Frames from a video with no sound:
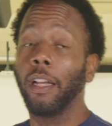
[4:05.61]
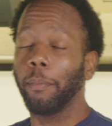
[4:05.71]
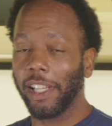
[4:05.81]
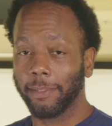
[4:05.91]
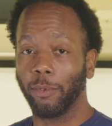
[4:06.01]

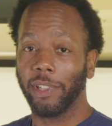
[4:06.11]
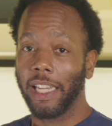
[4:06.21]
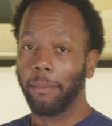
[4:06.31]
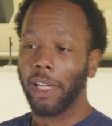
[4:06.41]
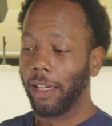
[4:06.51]
possibly with
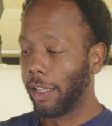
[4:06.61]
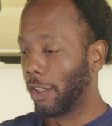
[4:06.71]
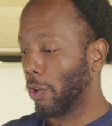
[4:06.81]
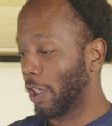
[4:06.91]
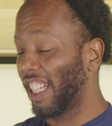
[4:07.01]
that
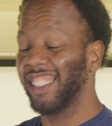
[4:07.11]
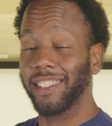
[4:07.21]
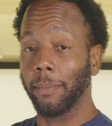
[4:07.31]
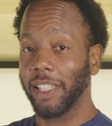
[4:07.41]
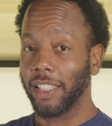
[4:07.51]
ball or getting
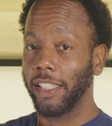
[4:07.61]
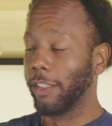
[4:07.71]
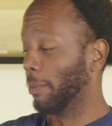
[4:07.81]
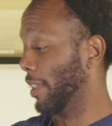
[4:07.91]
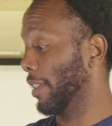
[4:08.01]
something
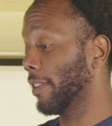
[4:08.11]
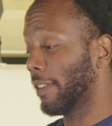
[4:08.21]
cleaner, but